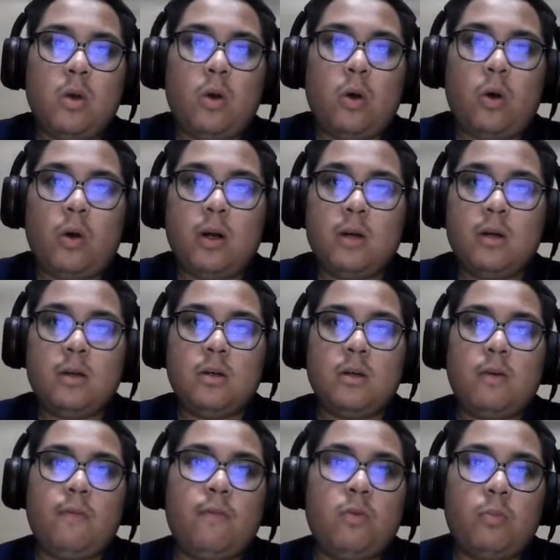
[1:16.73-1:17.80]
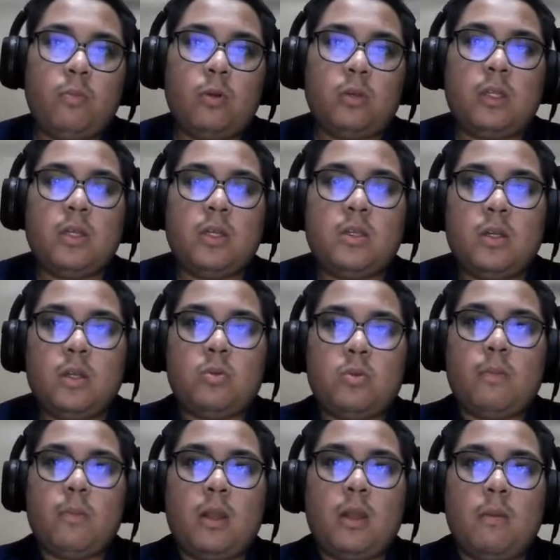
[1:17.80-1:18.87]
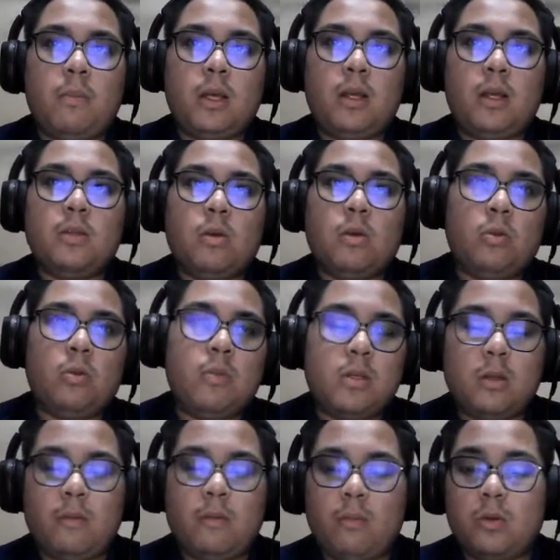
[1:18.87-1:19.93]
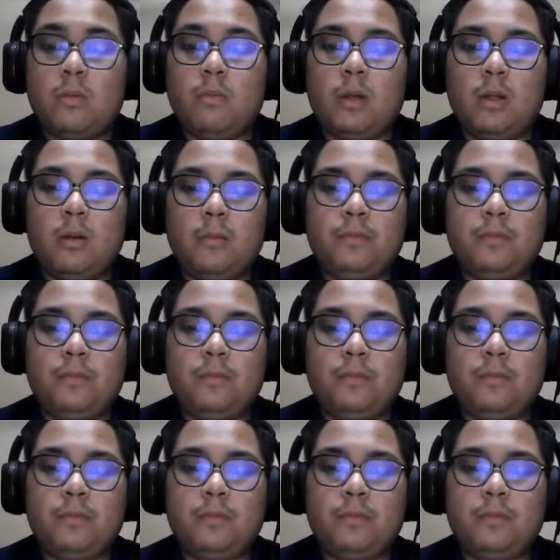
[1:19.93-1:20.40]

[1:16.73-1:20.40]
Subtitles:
or her full potential, so make the biggest contribution possible.